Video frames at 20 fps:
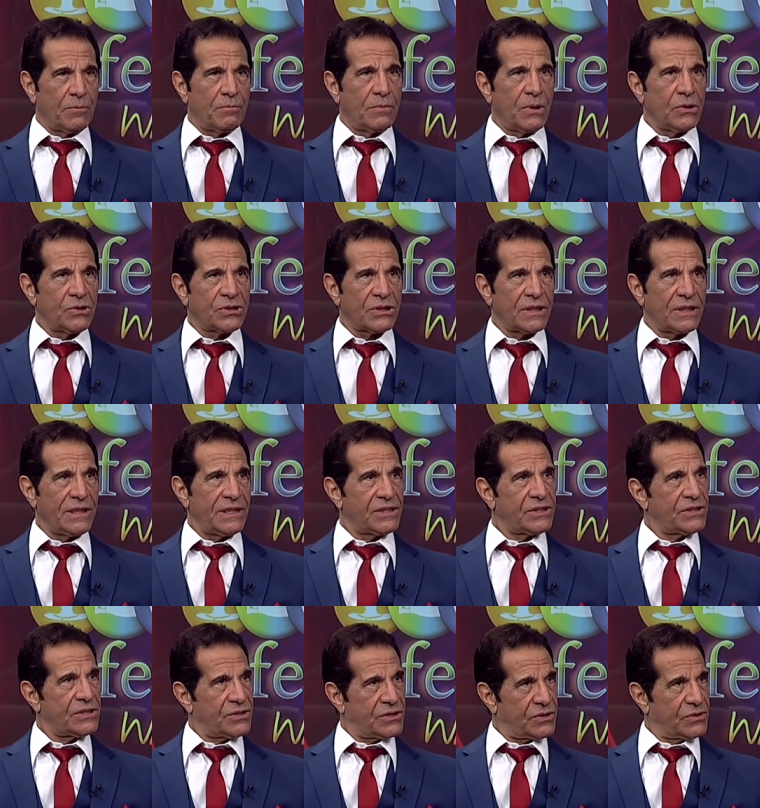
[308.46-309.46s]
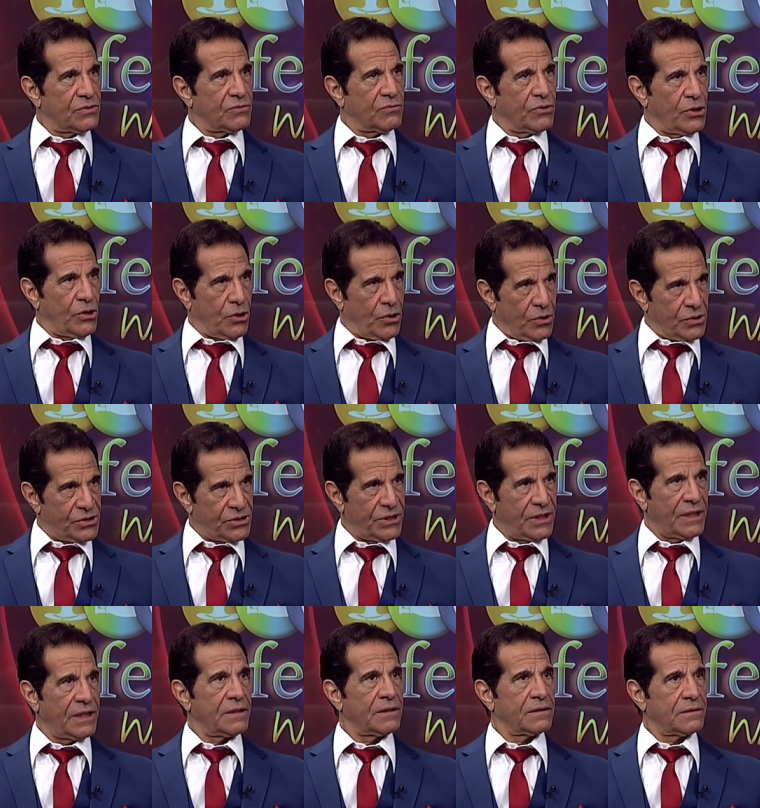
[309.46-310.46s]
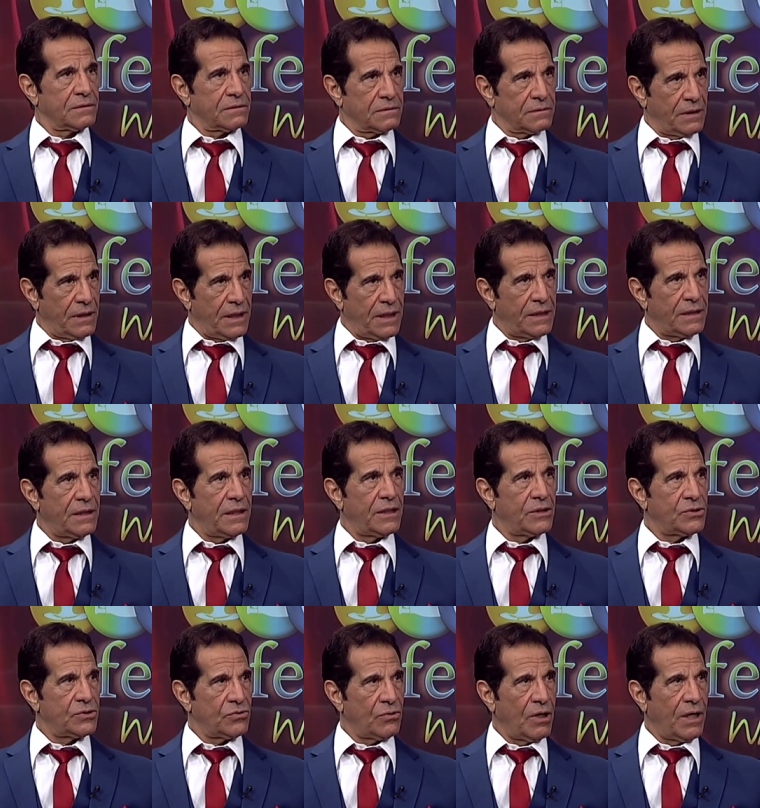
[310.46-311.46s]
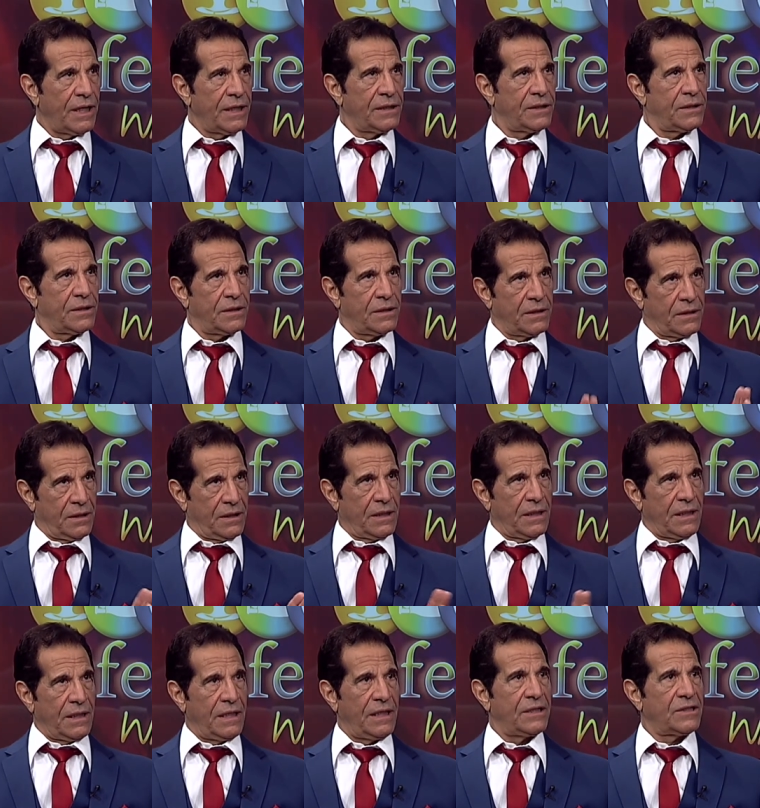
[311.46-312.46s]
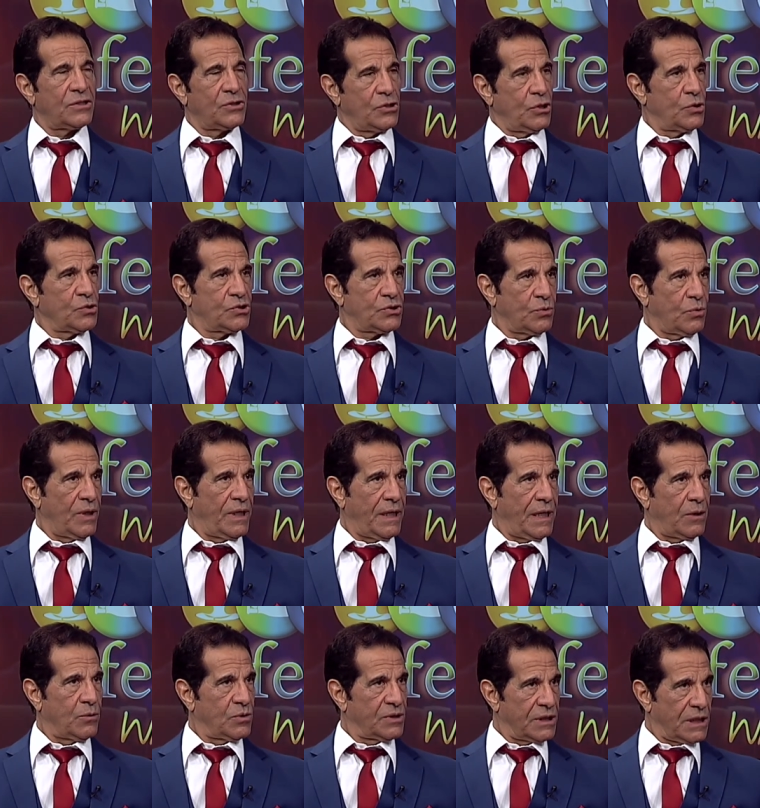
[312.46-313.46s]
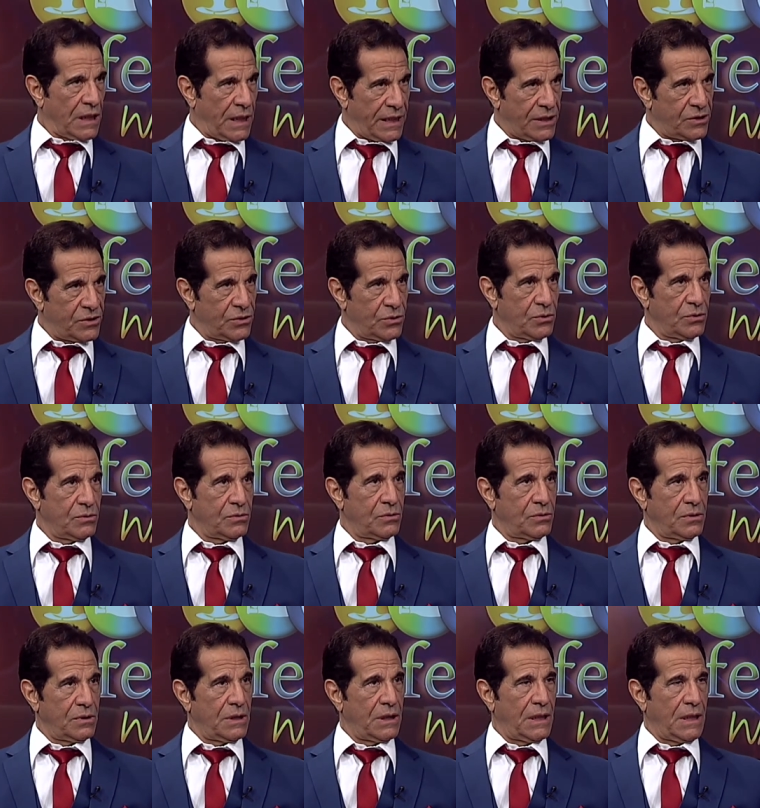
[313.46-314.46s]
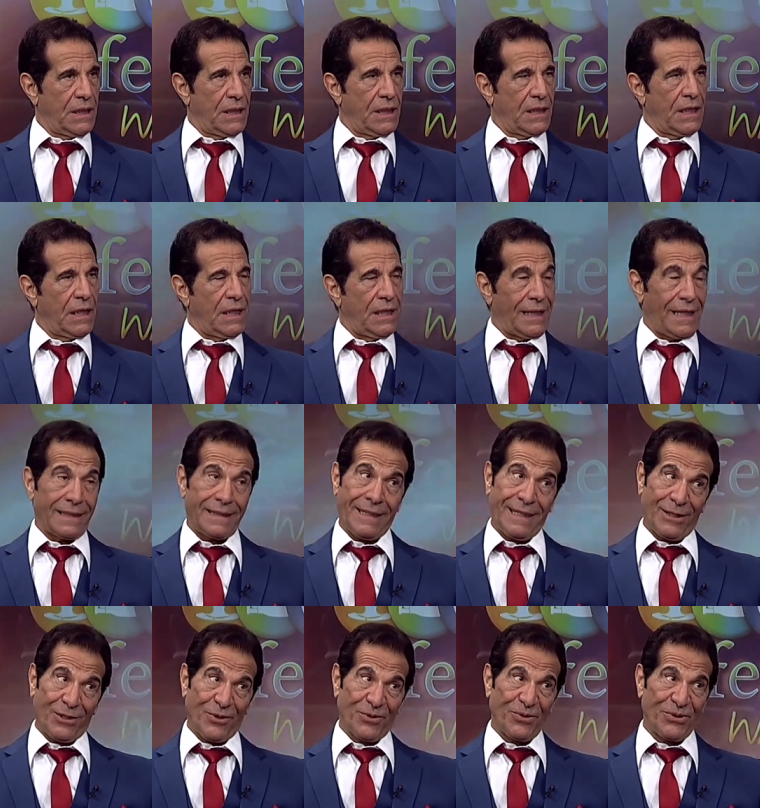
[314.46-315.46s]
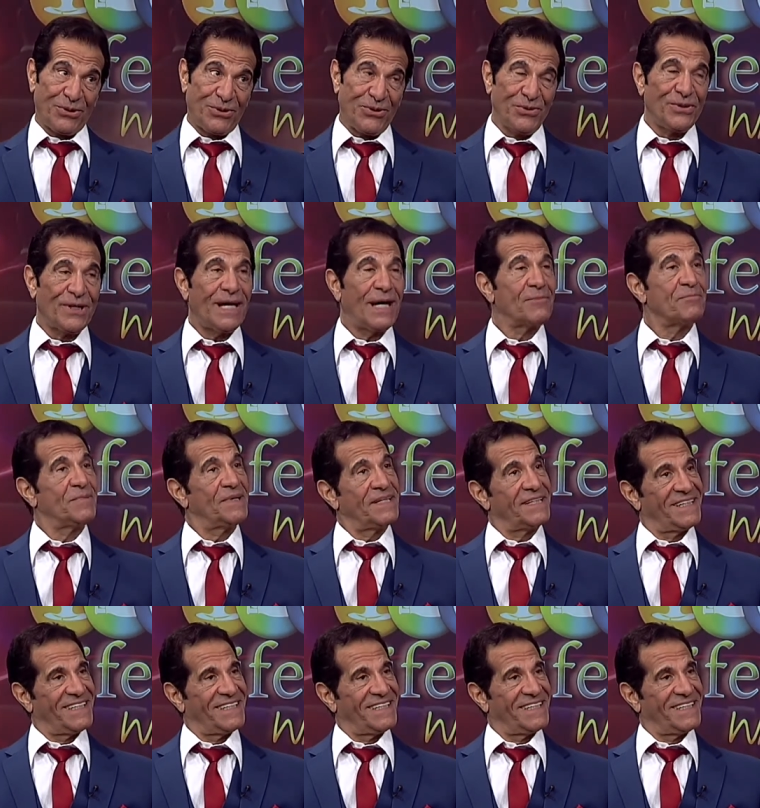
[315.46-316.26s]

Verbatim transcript: mostly it's just rehearsing and, and trying to hit the notes the way I would mm-hmm. like to. Mm-hmm. Mm-hmm. I, I can't always do that, but